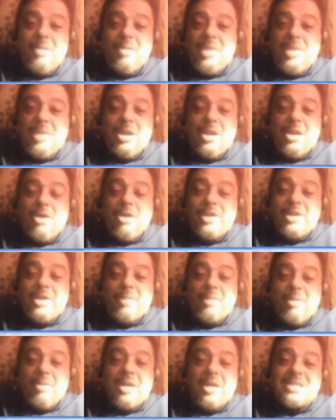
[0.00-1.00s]
be an all-day
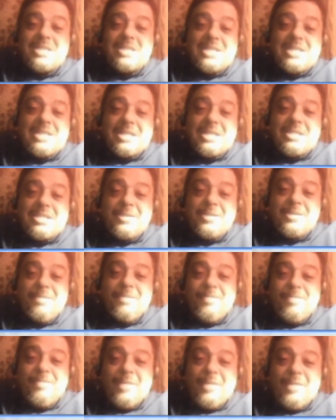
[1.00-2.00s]
process.
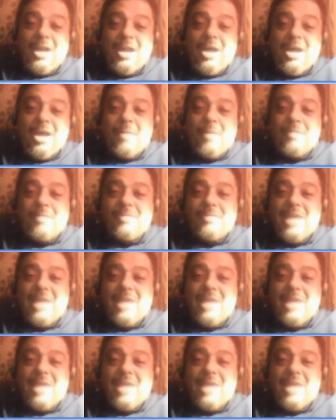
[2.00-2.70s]
Um,